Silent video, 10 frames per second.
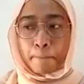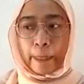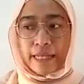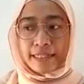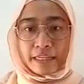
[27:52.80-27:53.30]

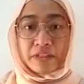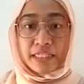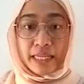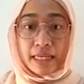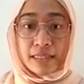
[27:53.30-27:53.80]
it's 7
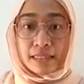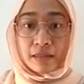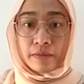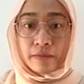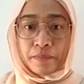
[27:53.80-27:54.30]
days,
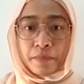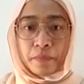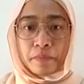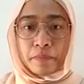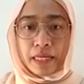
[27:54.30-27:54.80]

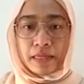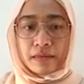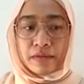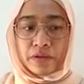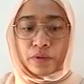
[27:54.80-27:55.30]
but
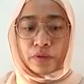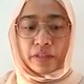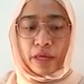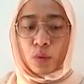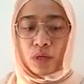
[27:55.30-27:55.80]

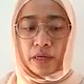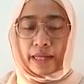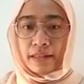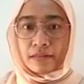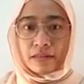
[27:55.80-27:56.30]
there were,
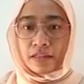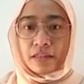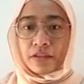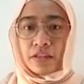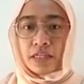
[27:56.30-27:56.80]
at the
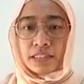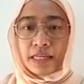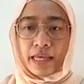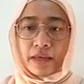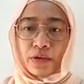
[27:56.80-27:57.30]
third
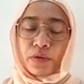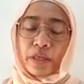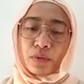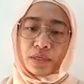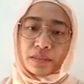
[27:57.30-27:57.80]
day,
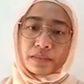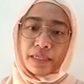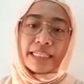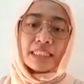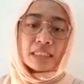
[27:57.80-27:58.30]
there were
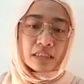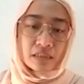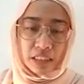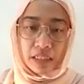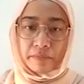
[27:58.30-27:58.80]
internal
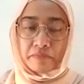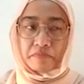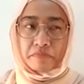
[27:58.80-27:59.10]
team